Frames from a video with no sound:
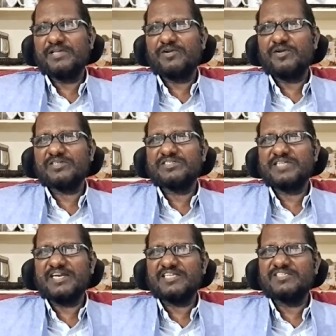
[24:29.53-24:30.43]
They were not
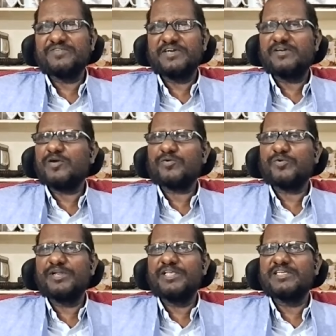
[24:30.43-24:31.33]
satisfied, not
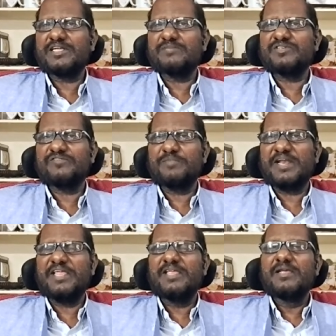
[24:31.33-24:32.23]
only in the terms of
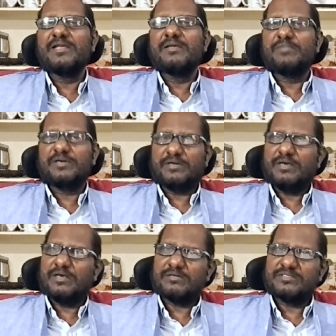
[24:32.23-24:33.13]
money, but
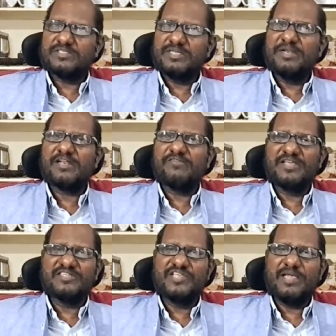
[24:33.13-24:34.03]
similar
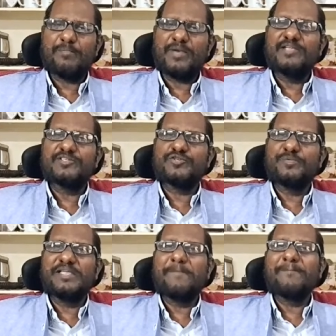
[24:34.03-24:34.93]
ways the employees
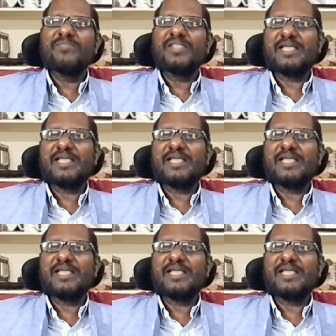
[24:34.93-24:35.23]
to be